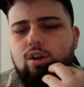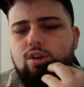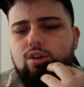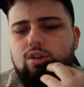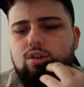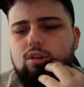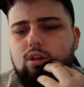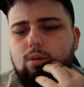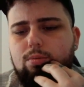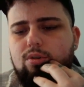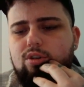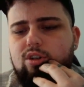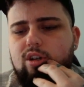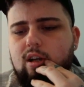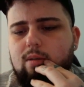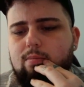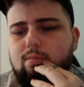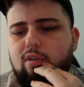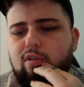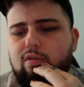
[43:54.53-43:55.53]
Stop and
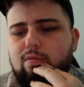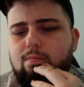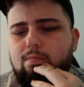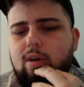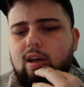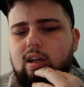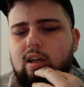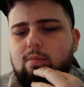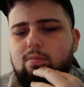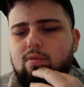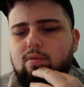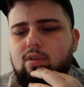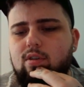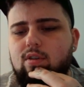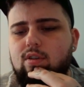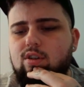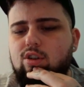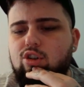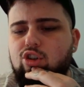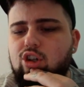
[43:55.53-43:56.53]
check both
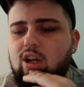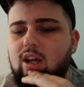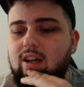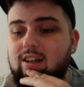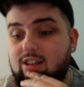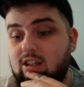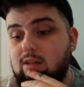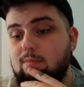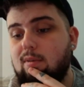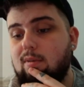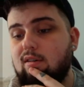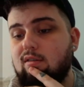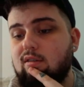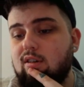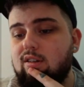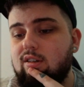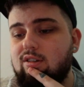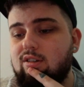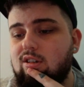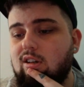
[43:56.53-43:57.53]
pavements. Check your mirror
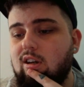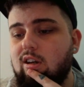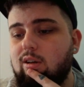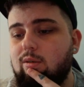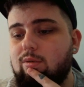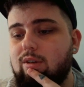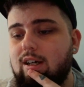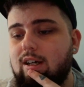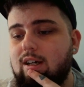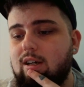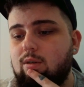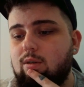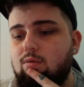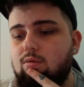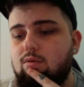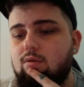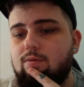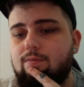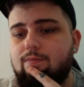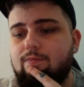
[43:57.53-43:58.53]
and slow
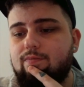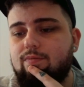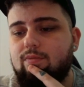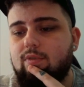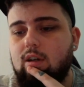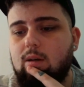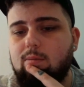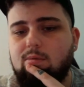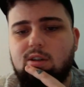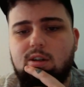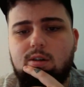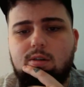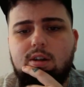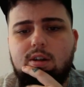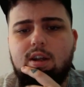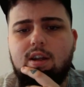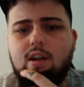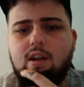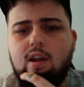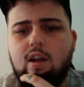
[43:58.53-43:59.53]
down. Absolutely.